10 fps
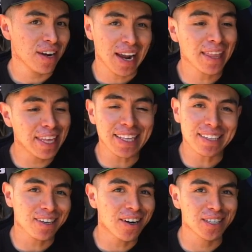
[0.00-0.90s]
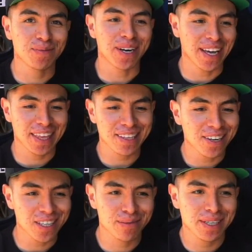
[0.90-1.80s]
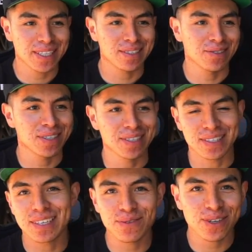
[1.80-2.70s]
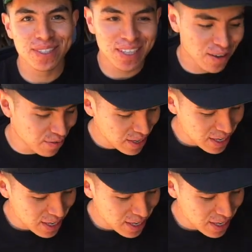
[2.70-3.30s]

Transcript: And I think that's the hardest part. I think the hardest part is doing the seat rail stuff,